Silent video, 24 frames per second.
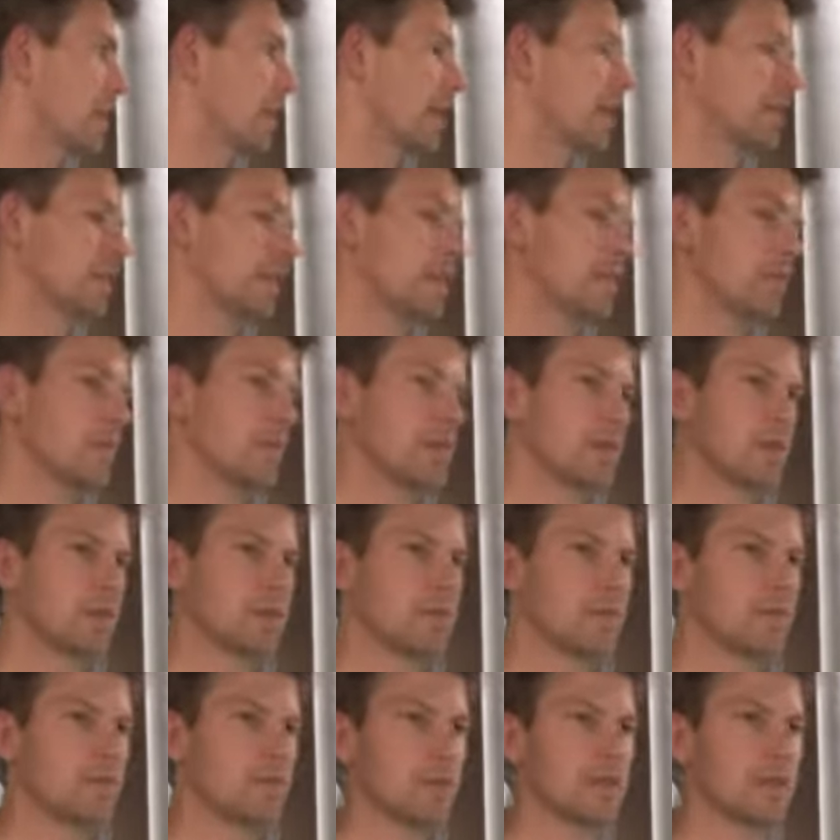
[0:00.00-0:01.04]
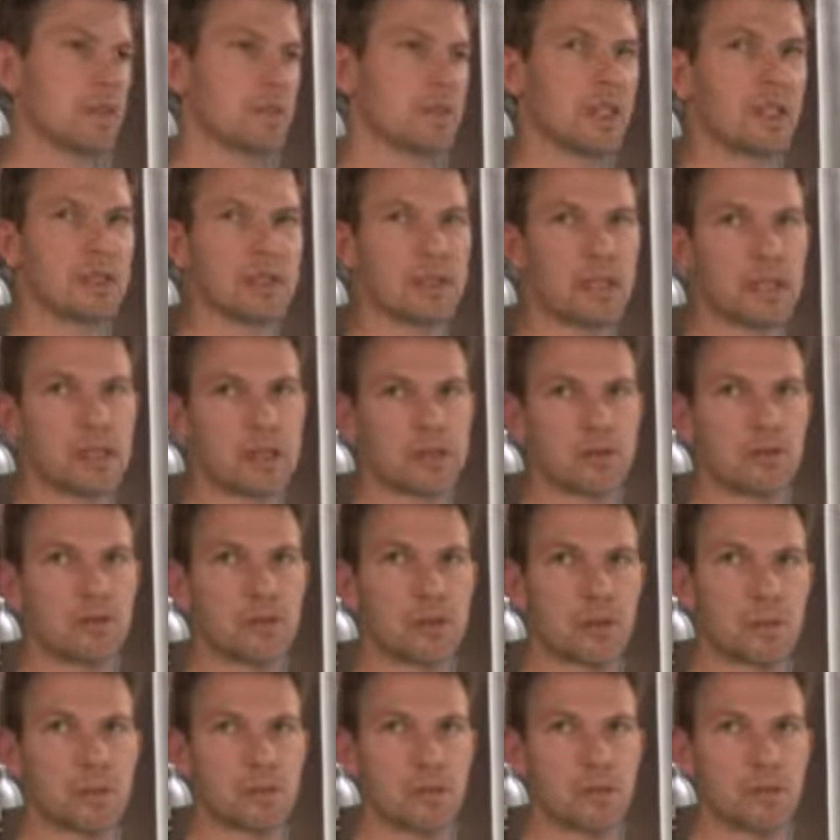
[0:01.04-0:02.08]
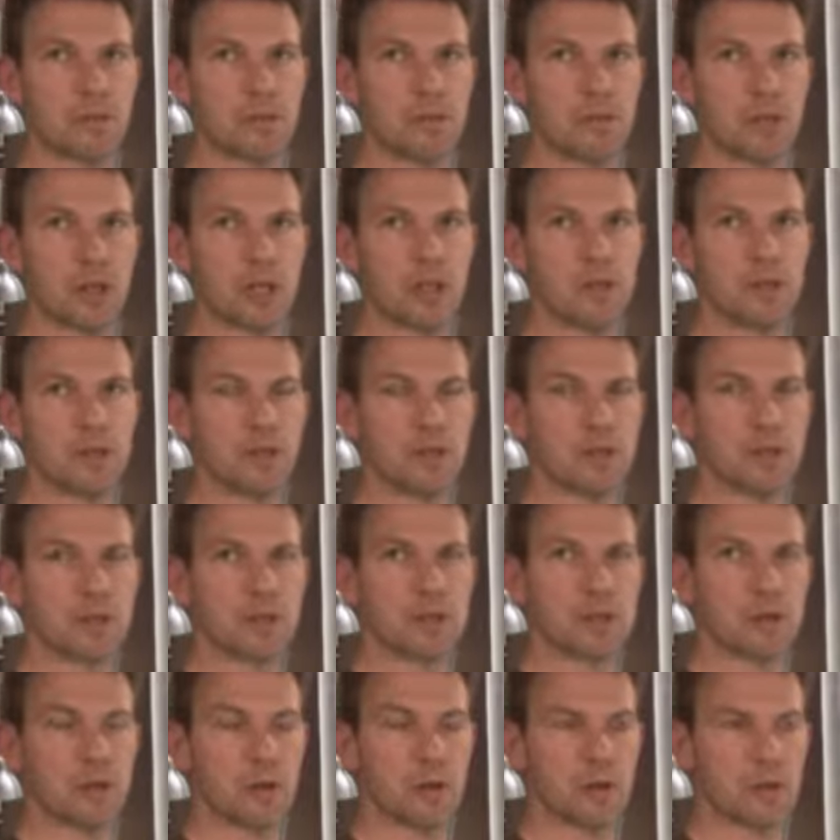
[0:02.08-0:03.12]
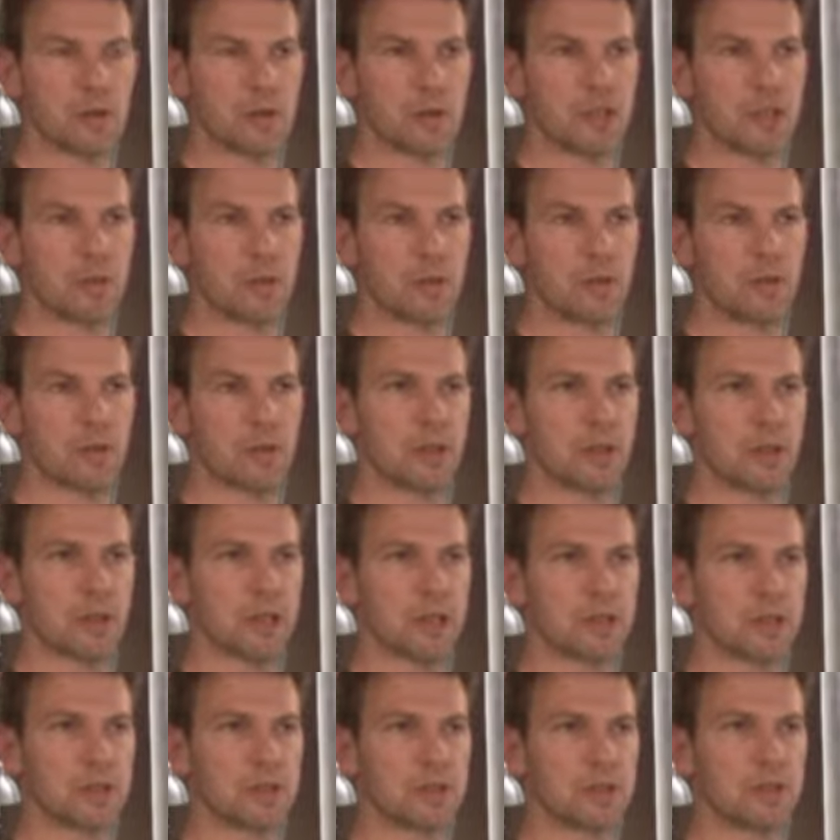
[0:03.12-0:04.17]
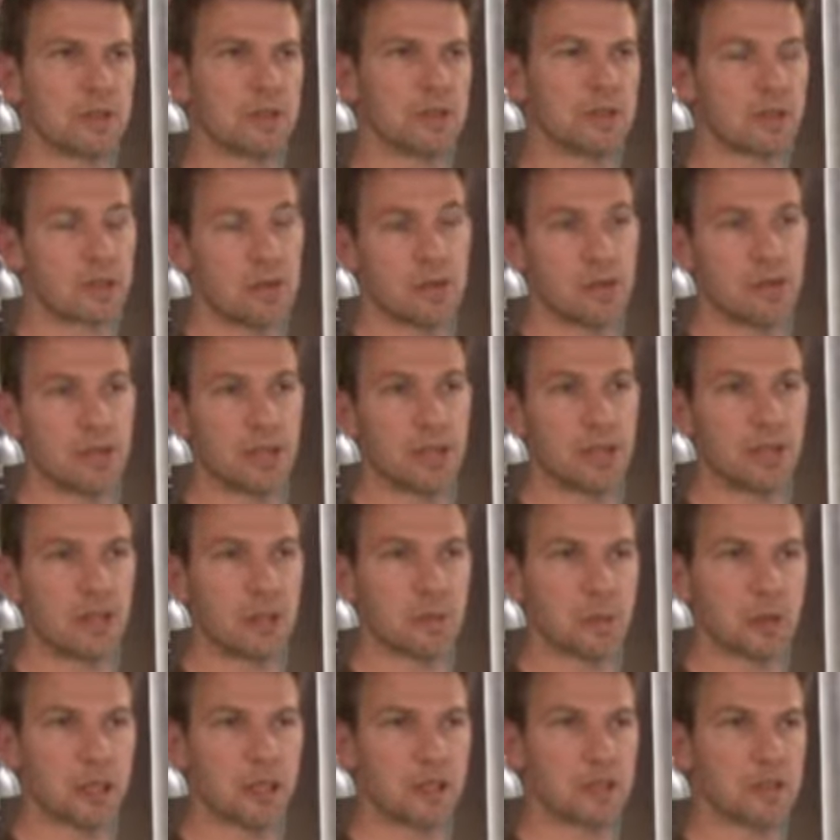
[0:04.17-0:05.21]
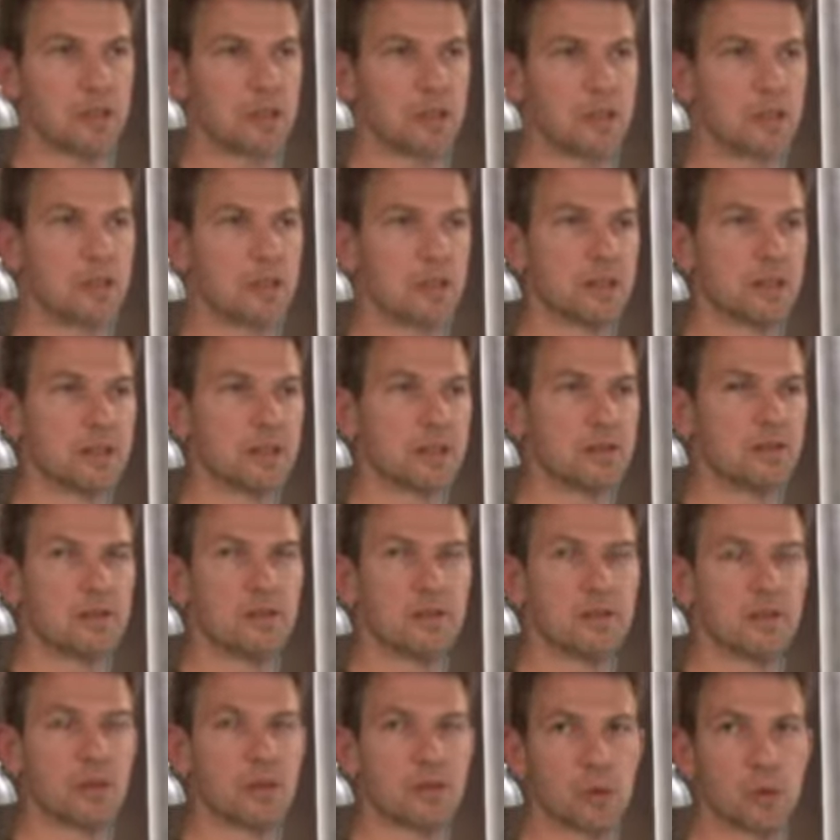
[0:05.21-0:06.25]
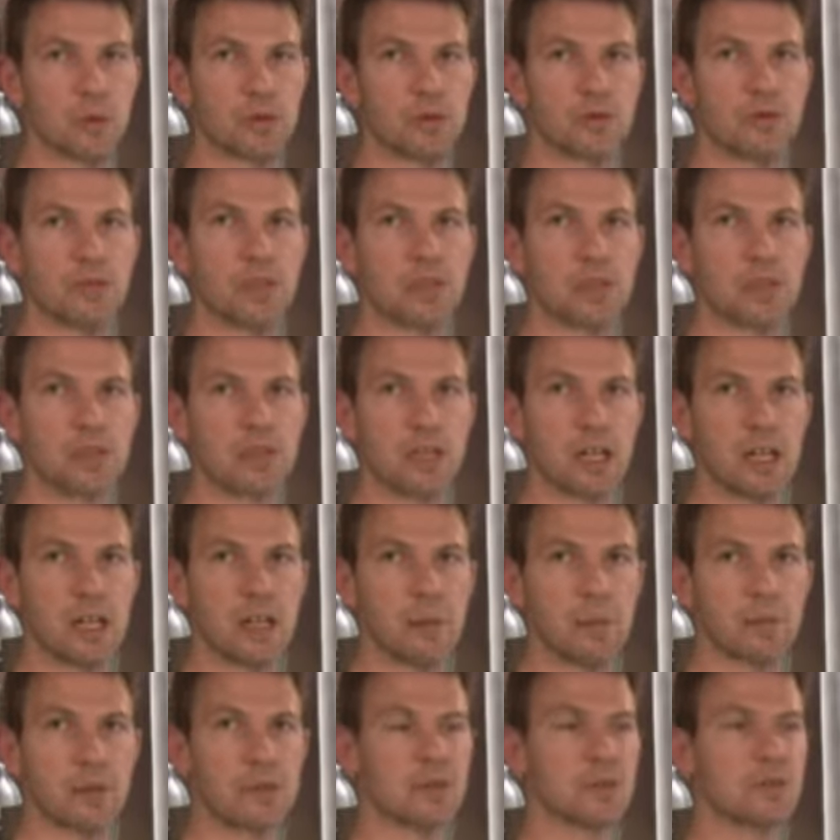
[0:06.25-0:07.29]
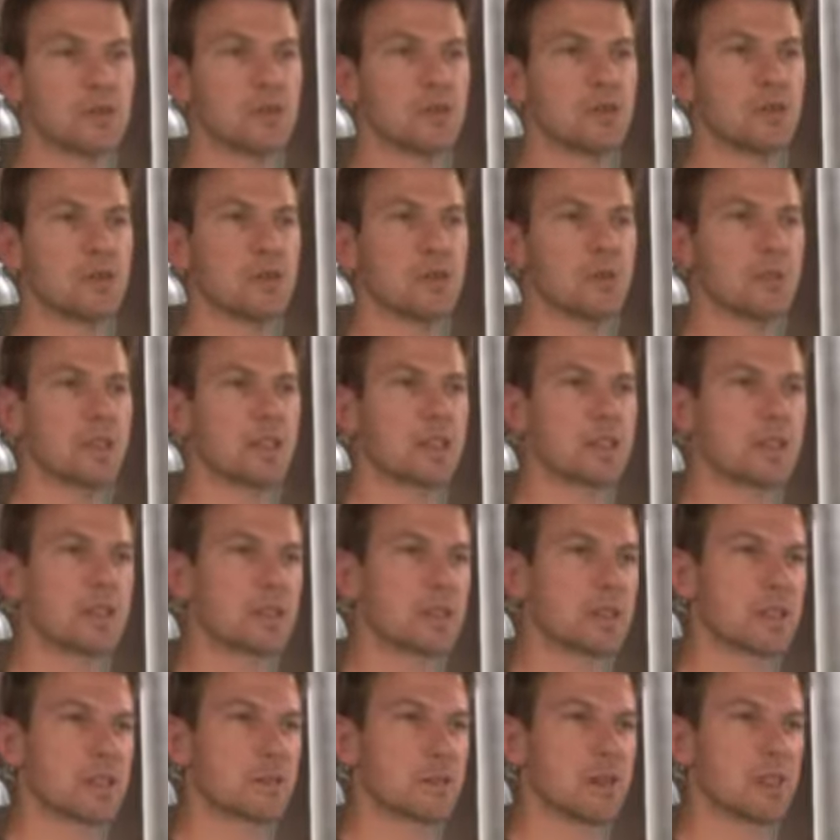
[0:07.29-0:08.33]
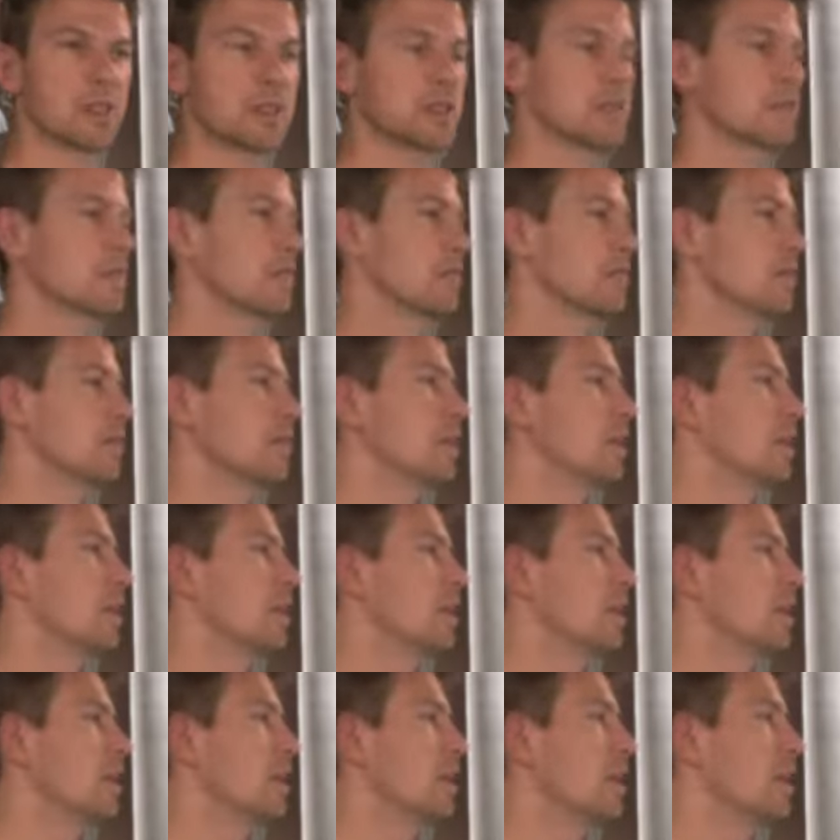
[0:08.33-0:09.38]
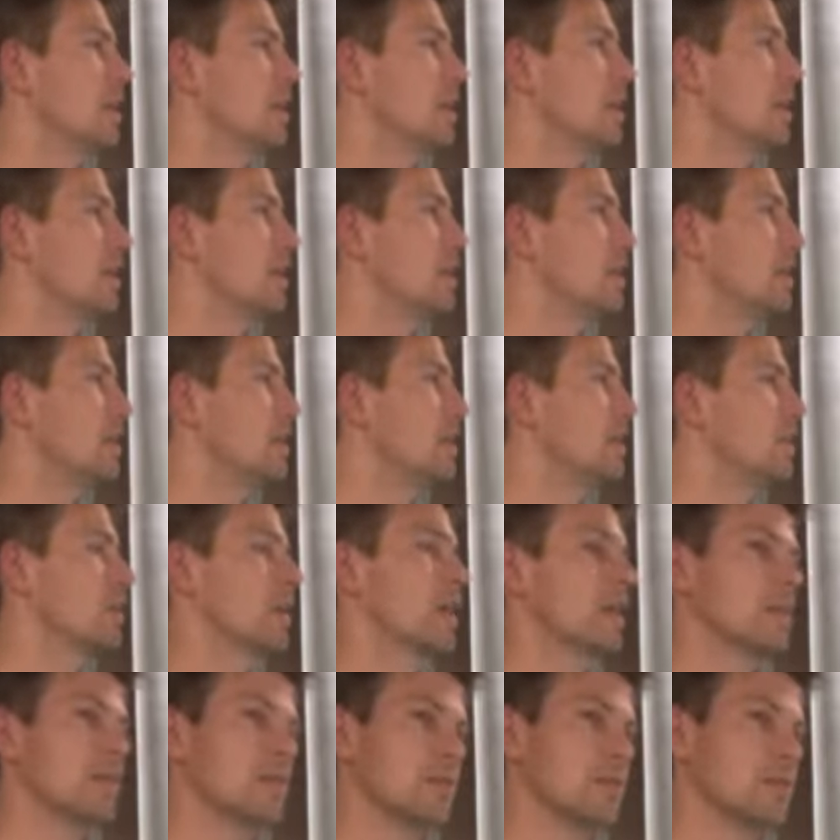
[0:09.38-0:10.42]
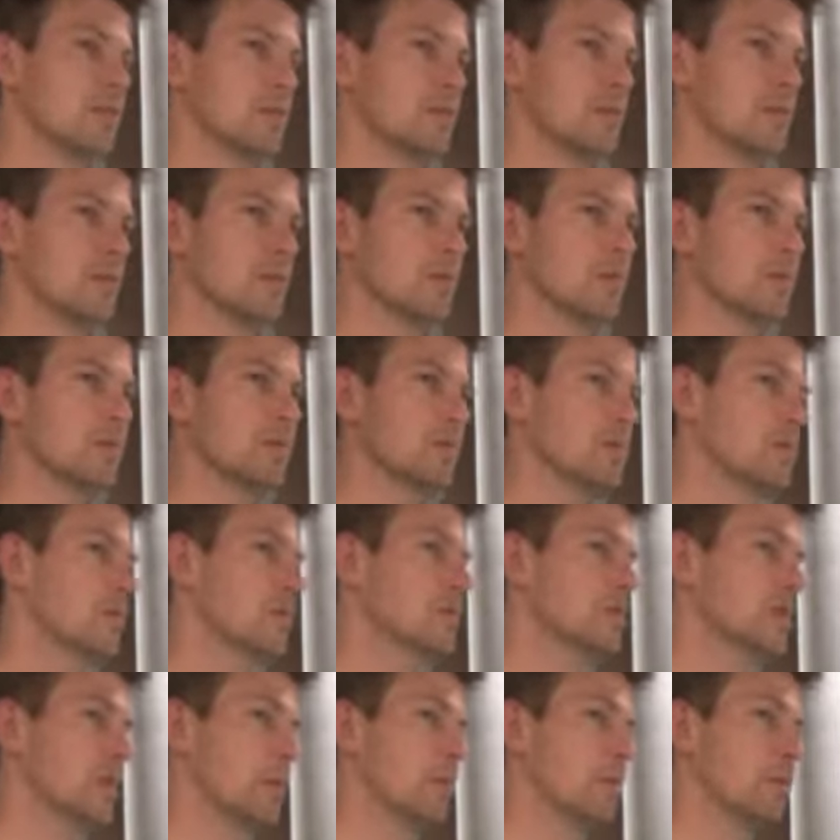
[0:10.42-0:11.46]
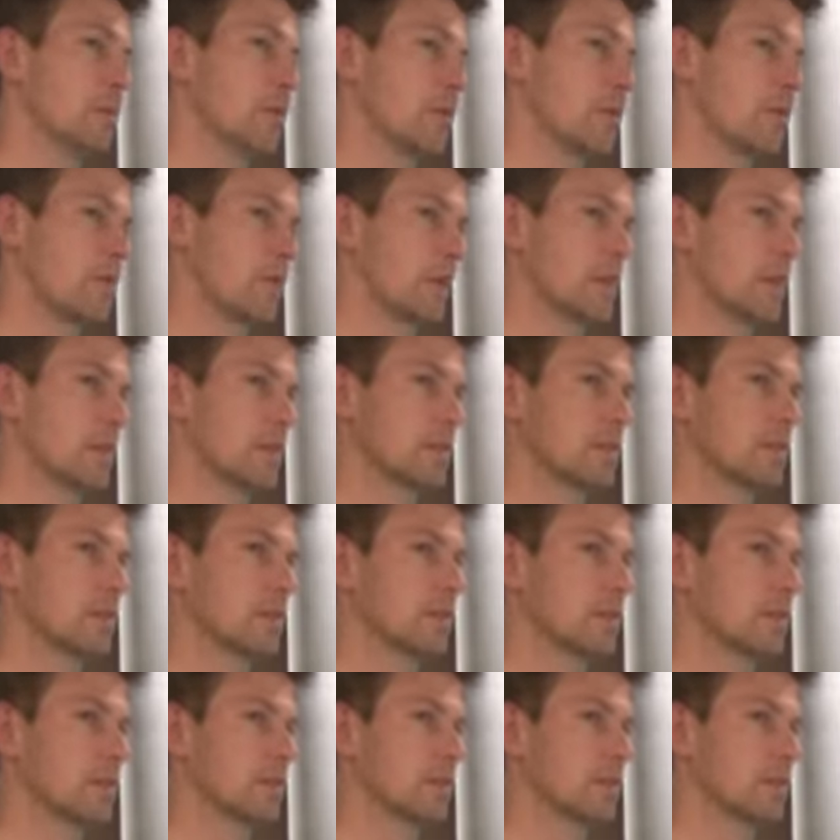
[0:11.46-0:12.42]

And even if that kind of computer graphics or 3D modeling 3D animation is of course very time consuming and expensive, you can do simple things